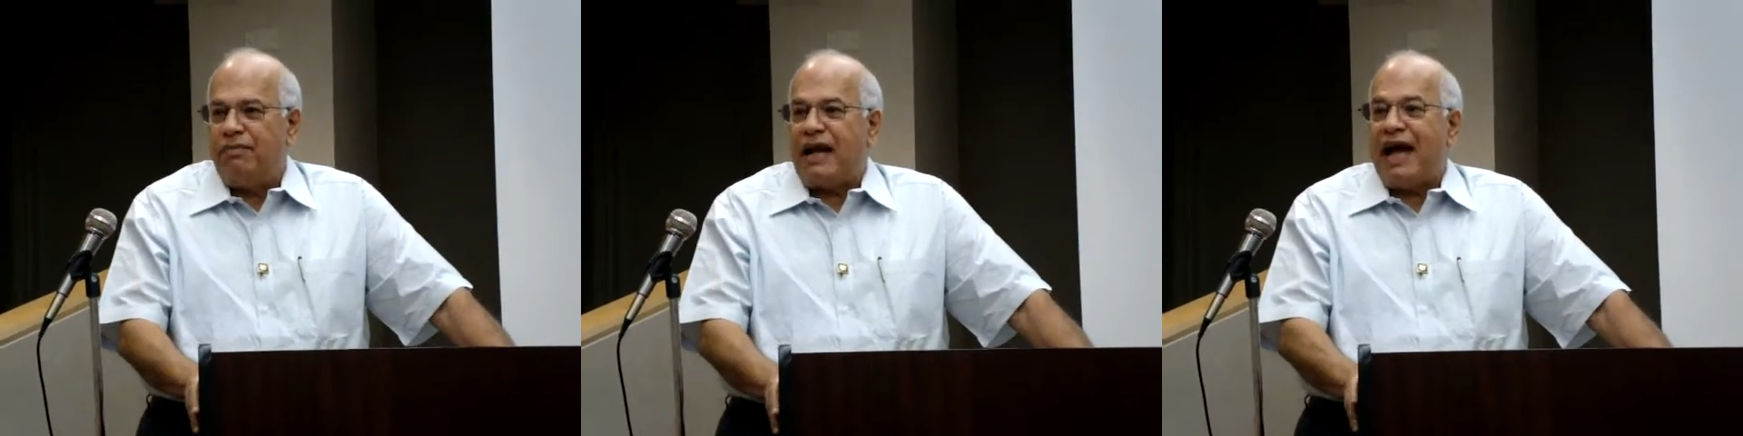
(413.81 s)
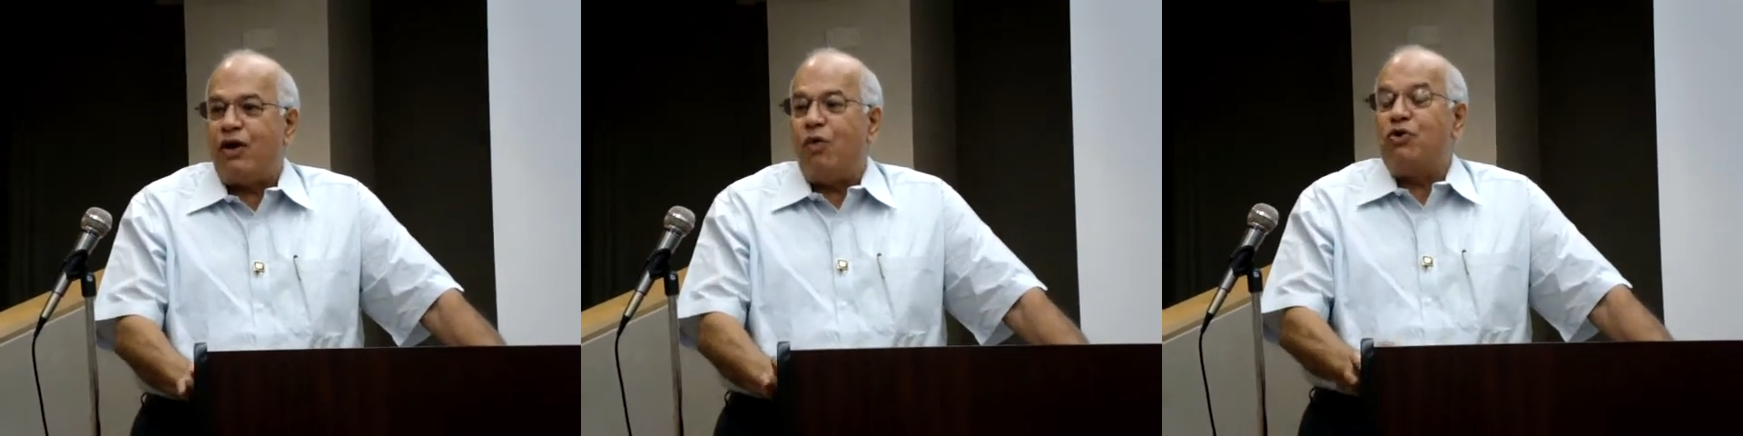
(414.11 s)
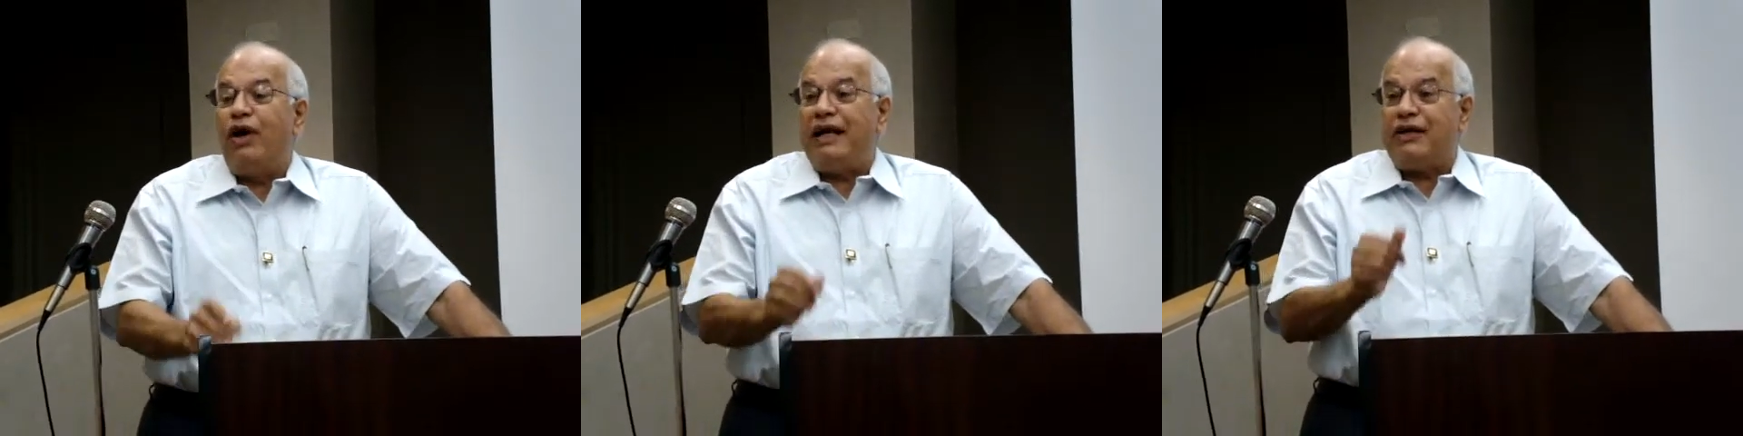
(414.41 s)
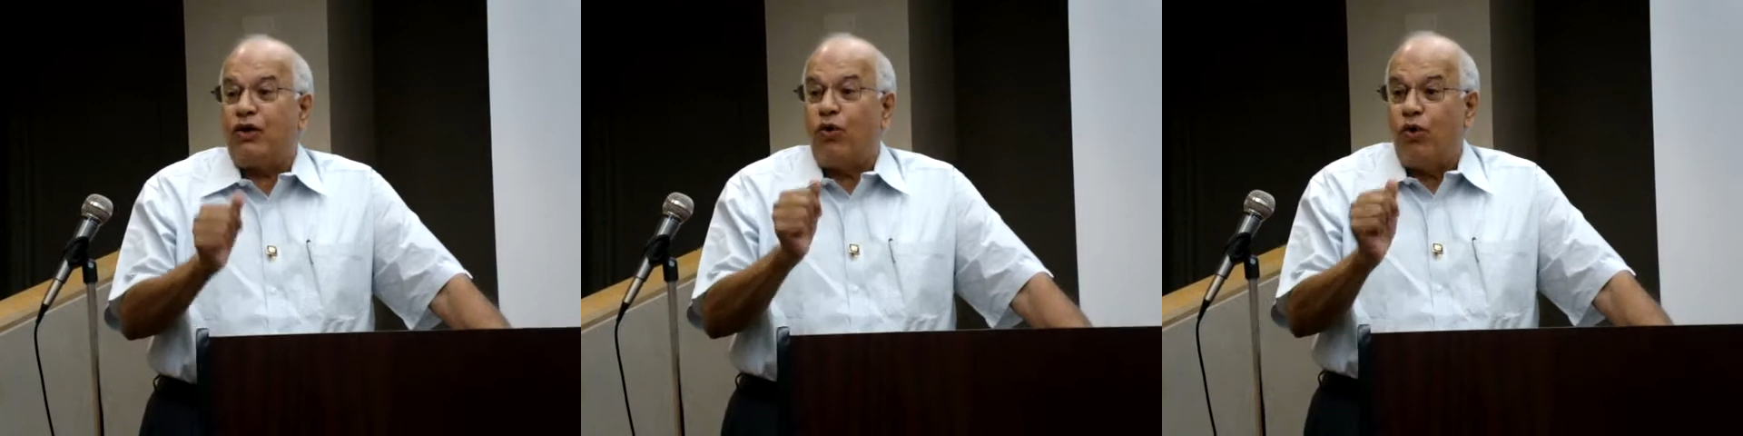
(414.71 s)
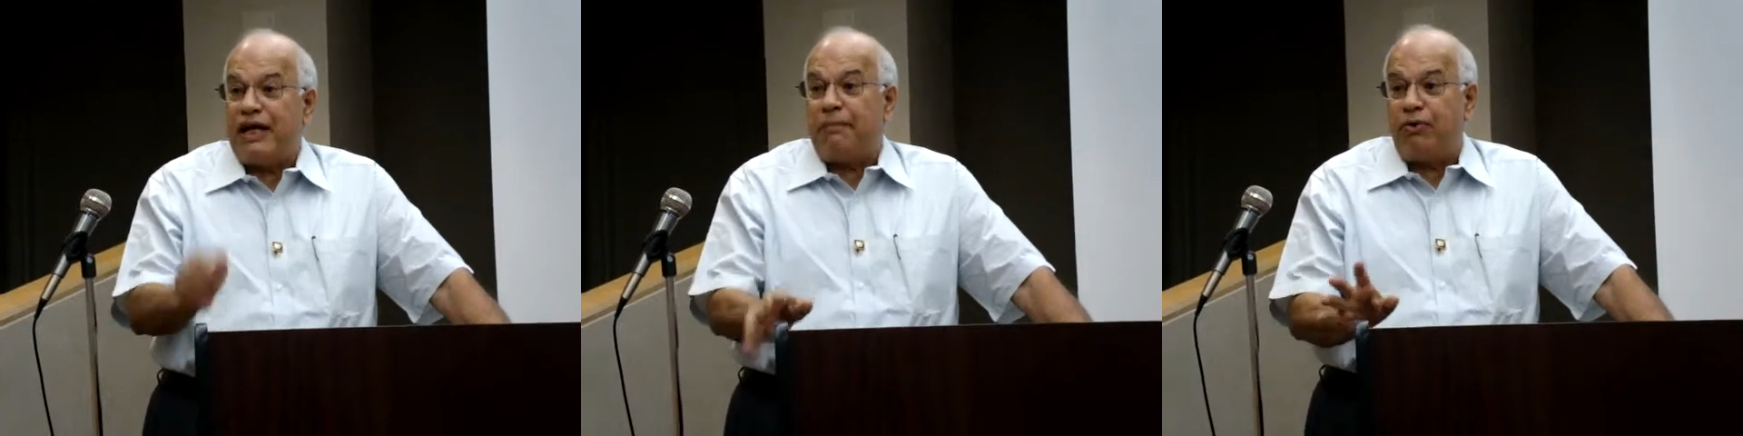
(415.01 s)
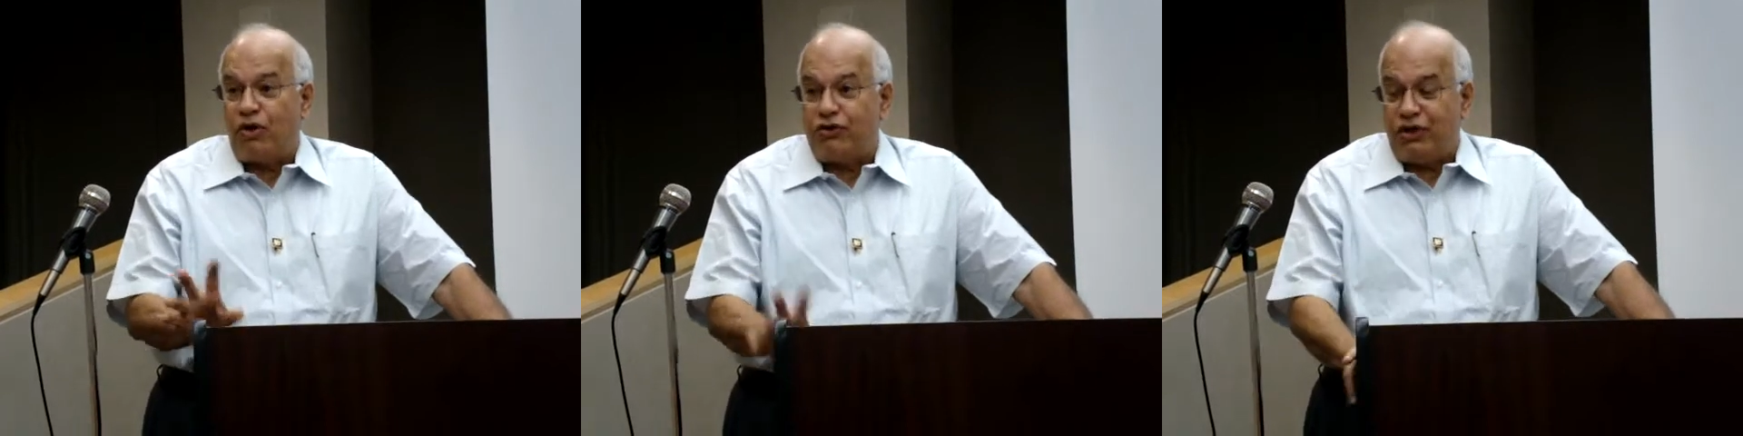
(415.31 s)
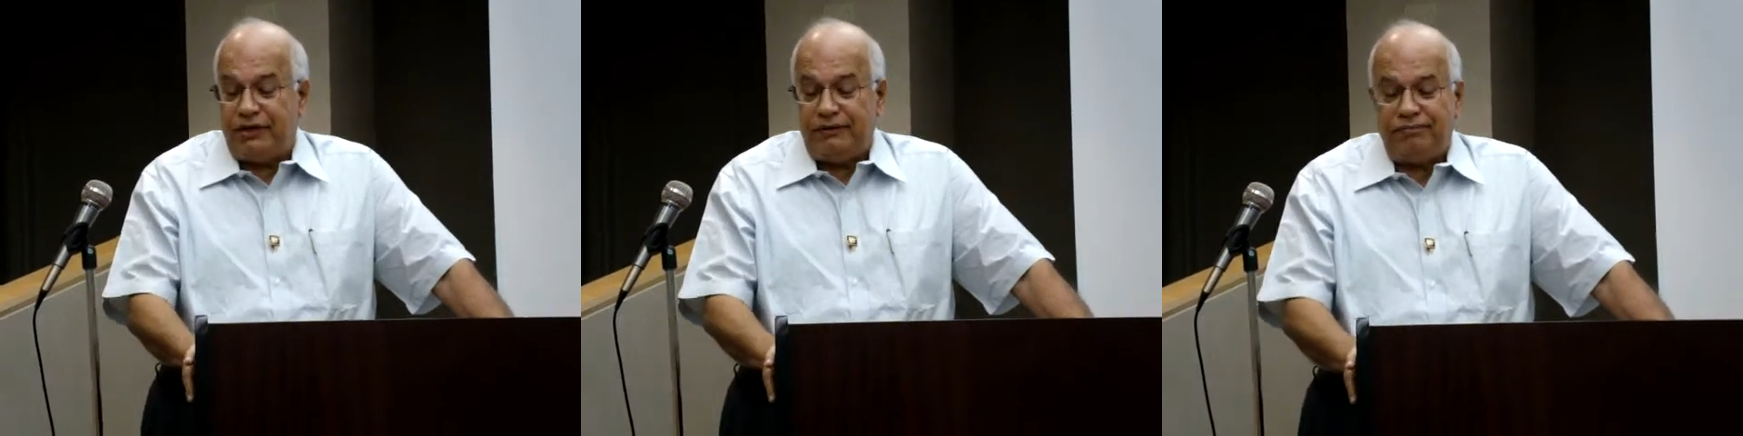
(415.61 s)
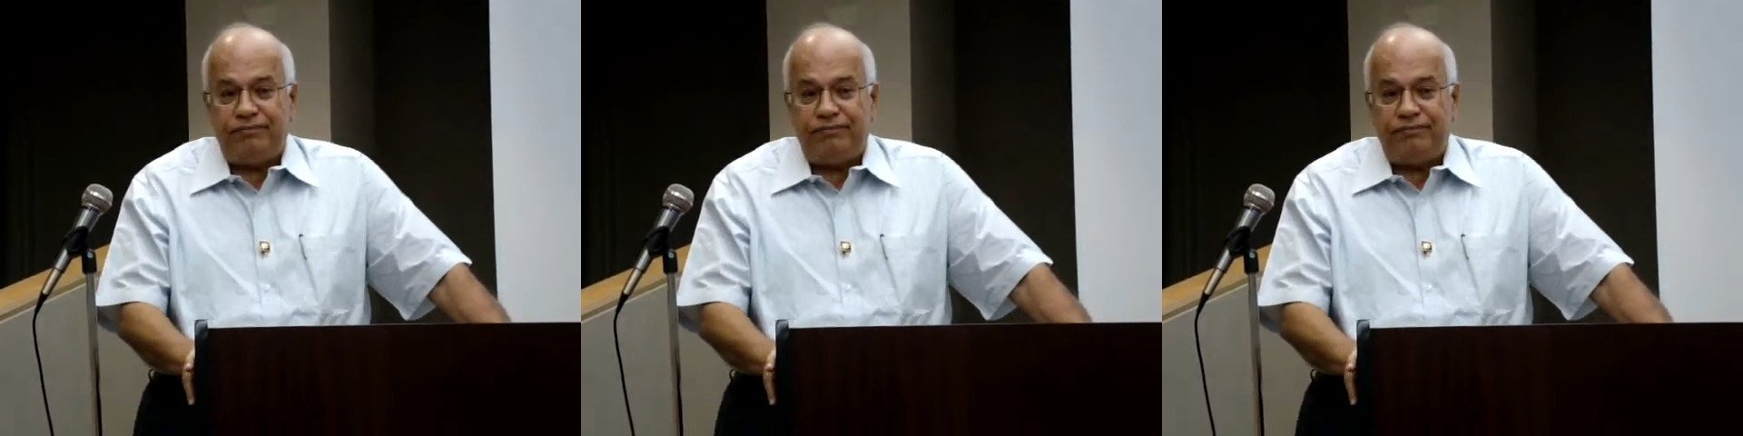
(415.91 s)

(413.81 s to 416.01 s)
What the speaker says: but I don't want to let it go, that project.